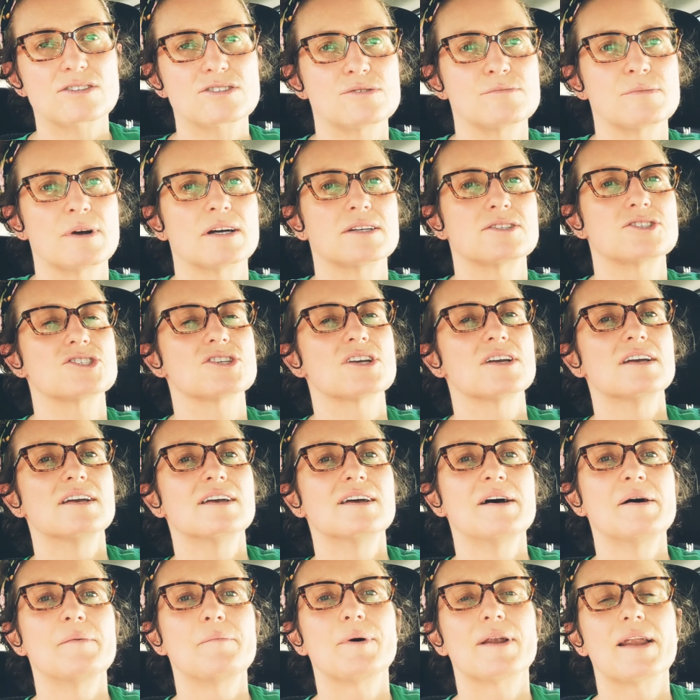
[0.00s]
too much.
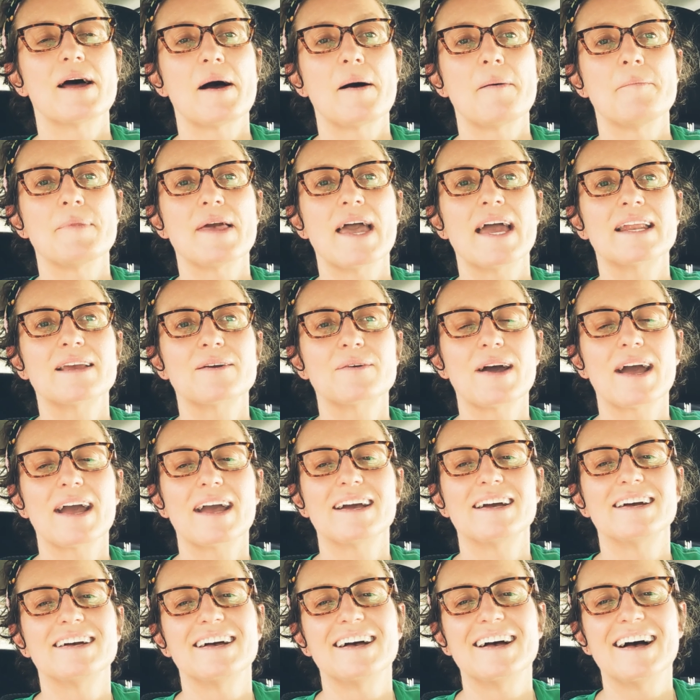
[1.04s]
But
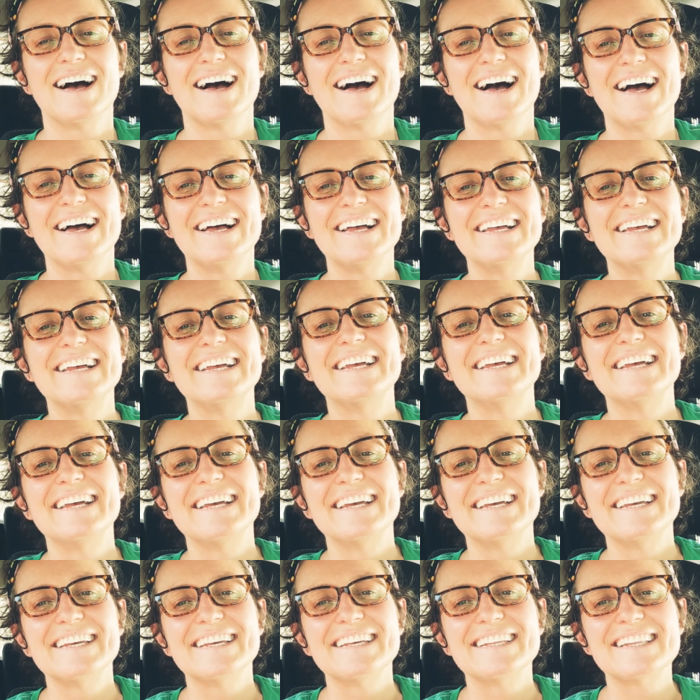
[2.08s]
anyway,
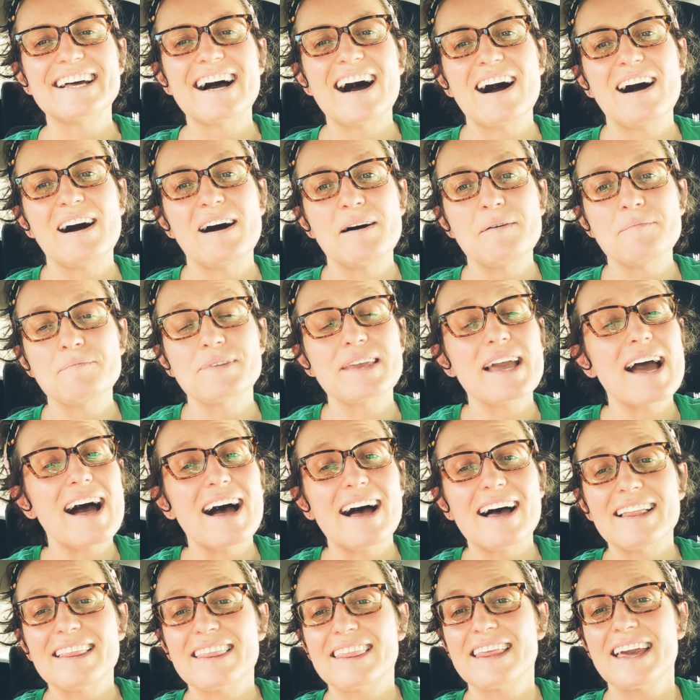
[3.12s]

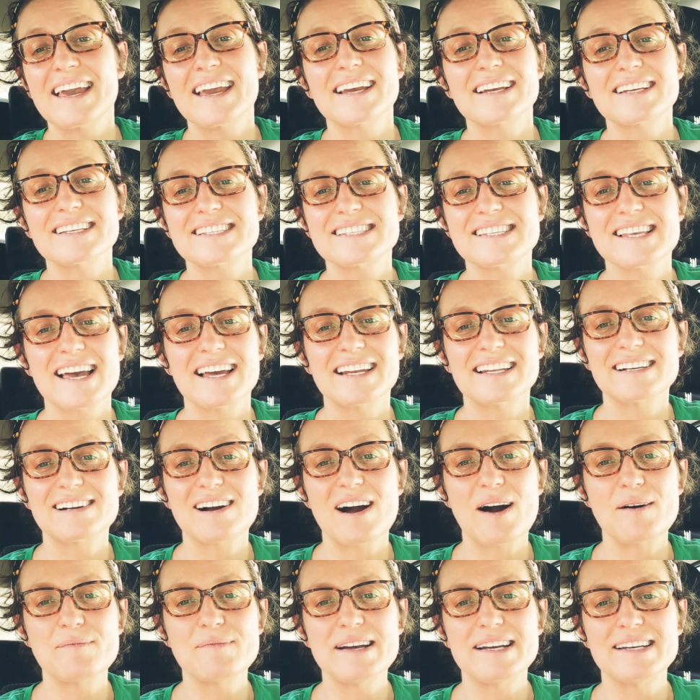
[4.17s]
yeah, thanks. Any
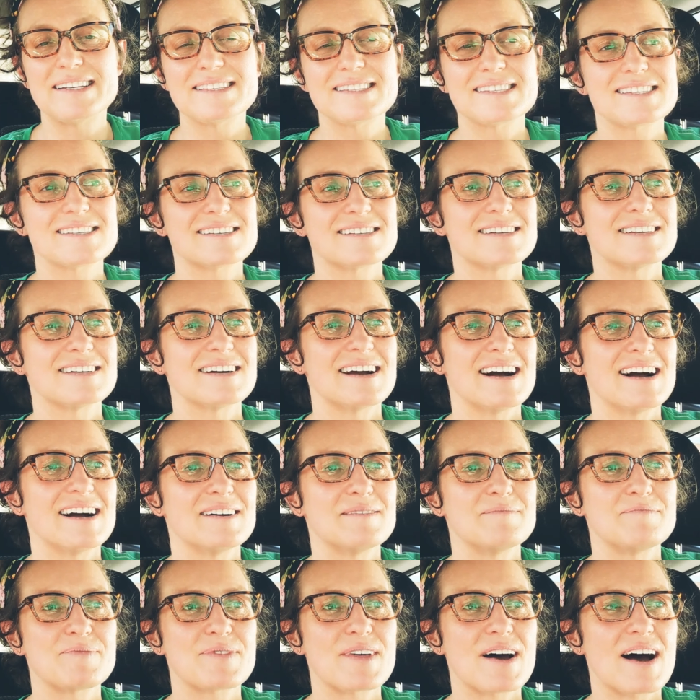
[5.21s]
comments
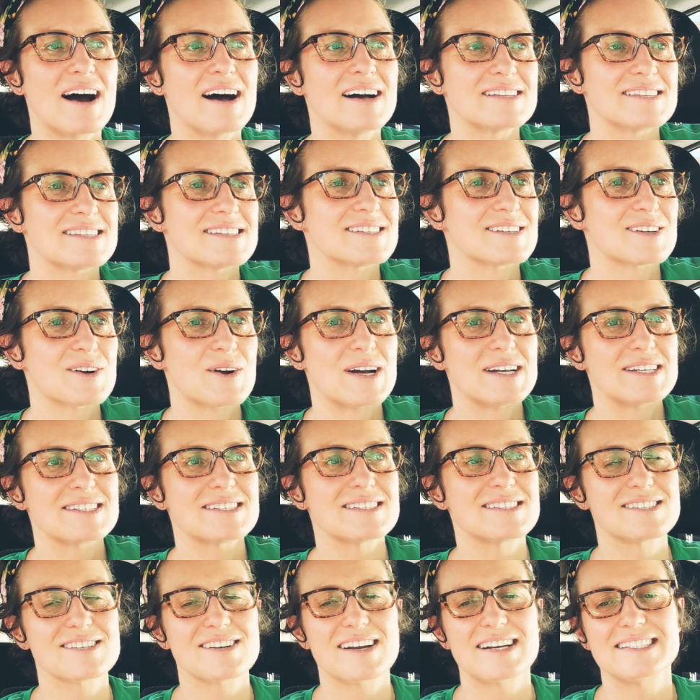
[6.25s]
or thoughts or
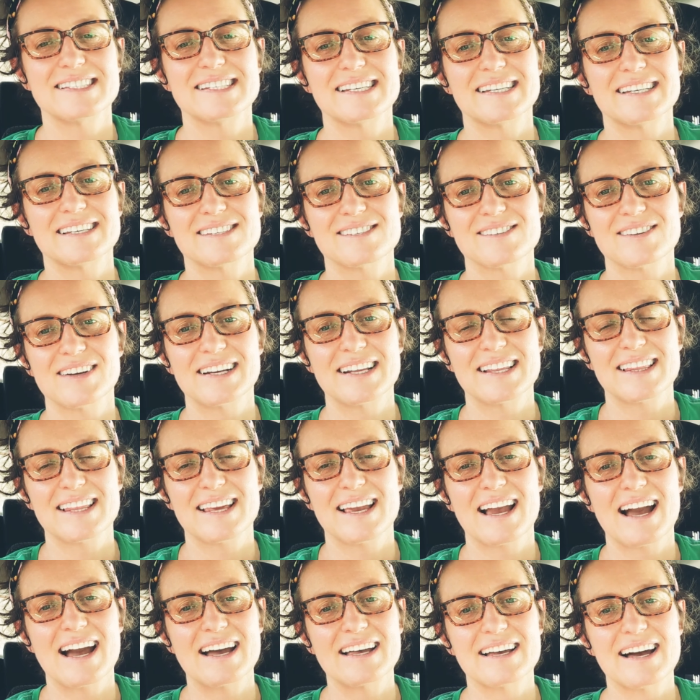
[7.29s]
questions or ideas or
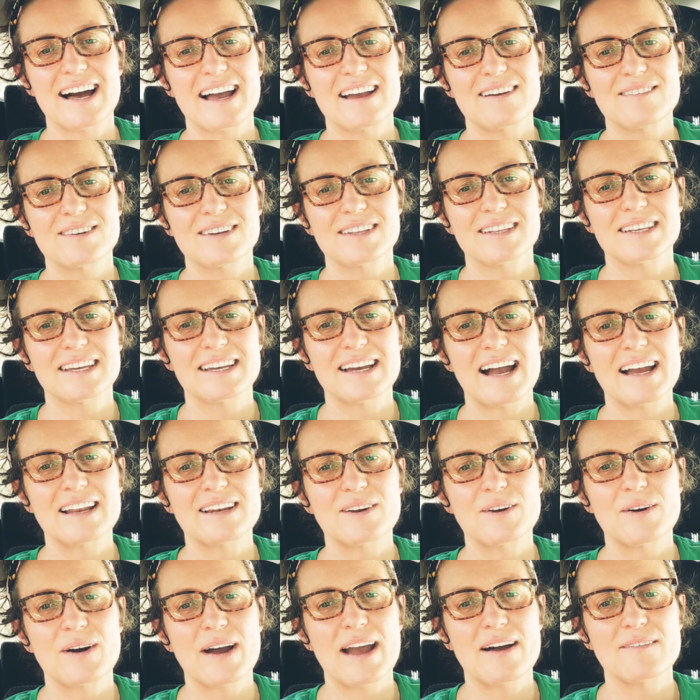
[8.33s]
anything? I
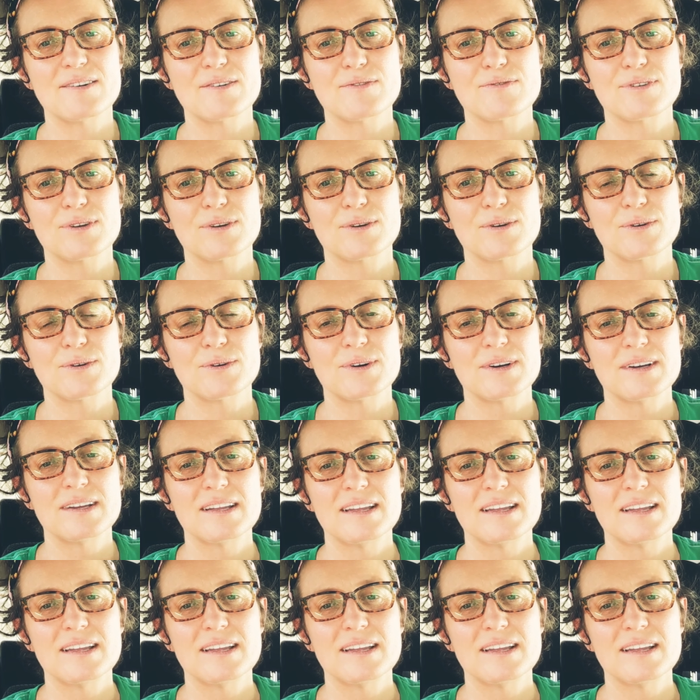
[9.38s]
know I have a few